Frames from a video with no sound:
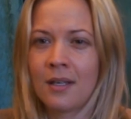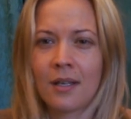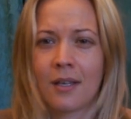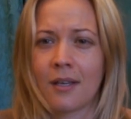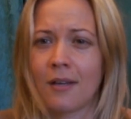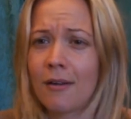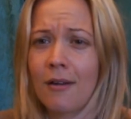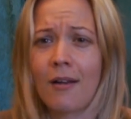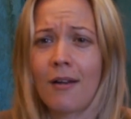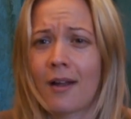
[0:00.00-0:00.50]

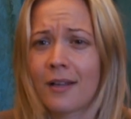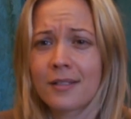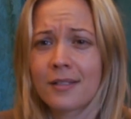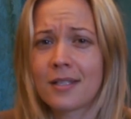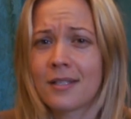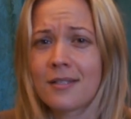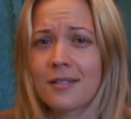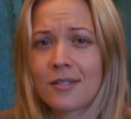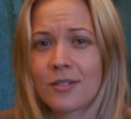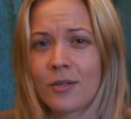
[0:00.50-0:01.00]
Like
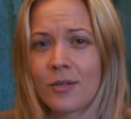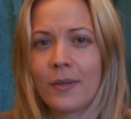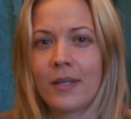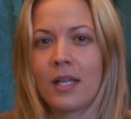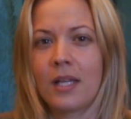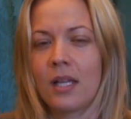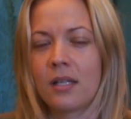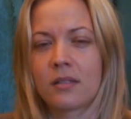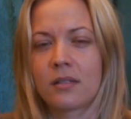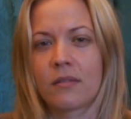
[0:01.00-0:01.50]
since
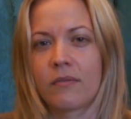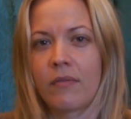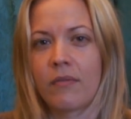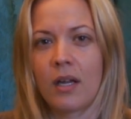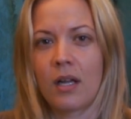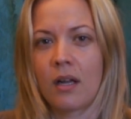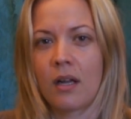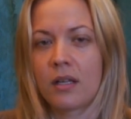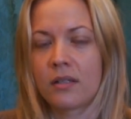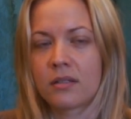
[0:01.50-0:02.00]
doing this I've
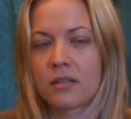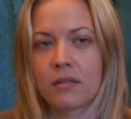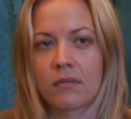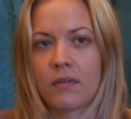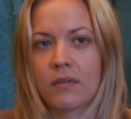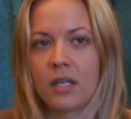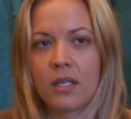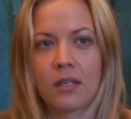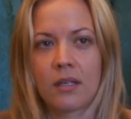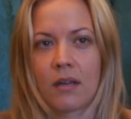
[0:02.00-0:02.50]
realised I
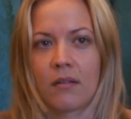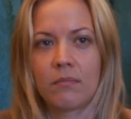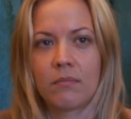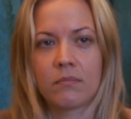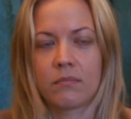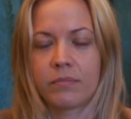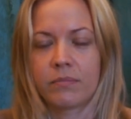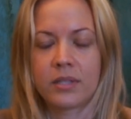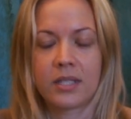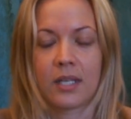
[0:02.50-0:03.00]
really don't
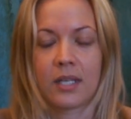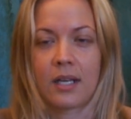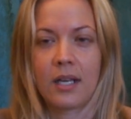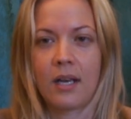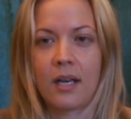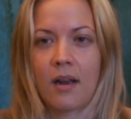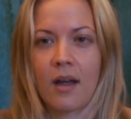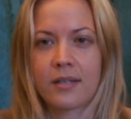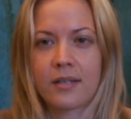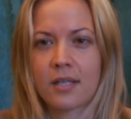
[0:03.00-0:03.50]

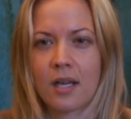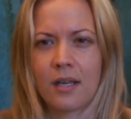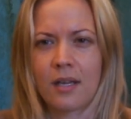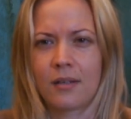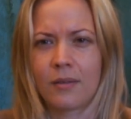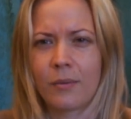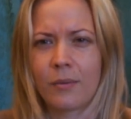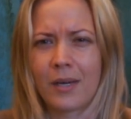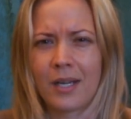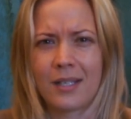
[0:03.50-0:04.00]
particularly like
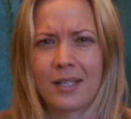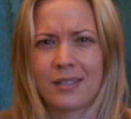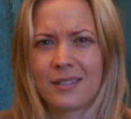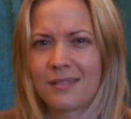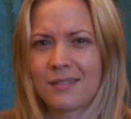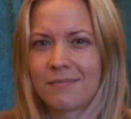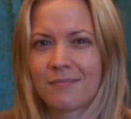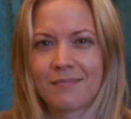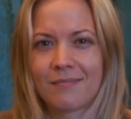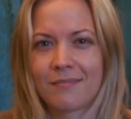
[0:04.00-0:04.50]

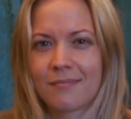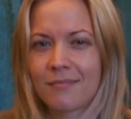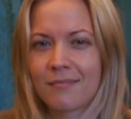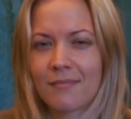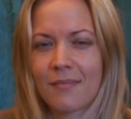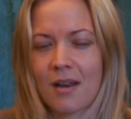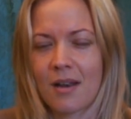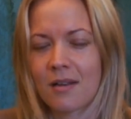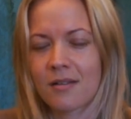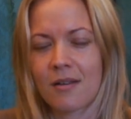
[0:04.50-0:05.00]
takeaways,
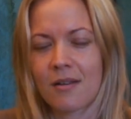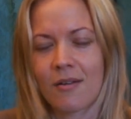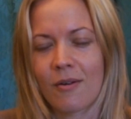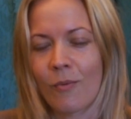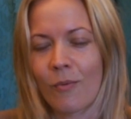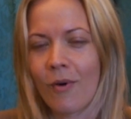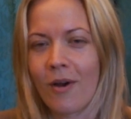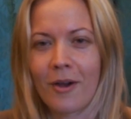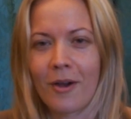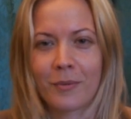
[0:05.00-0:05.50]
and I don't
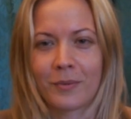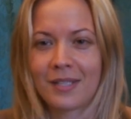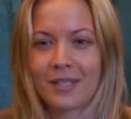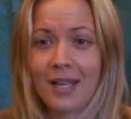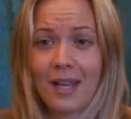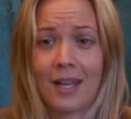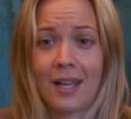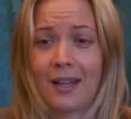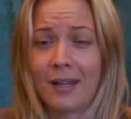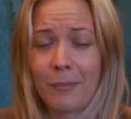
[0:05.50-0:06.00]
know why I was
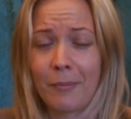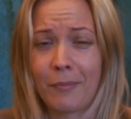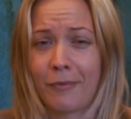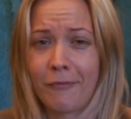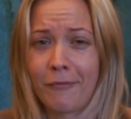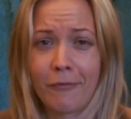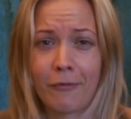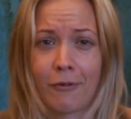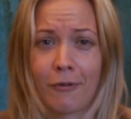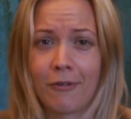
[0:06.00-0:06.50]
eating them
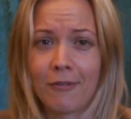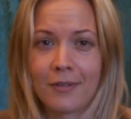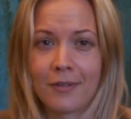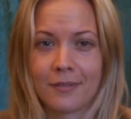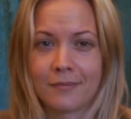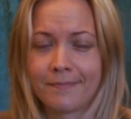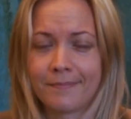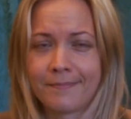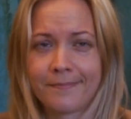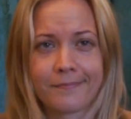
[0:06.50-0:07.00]
before,
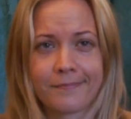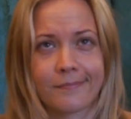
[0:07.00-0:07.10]
and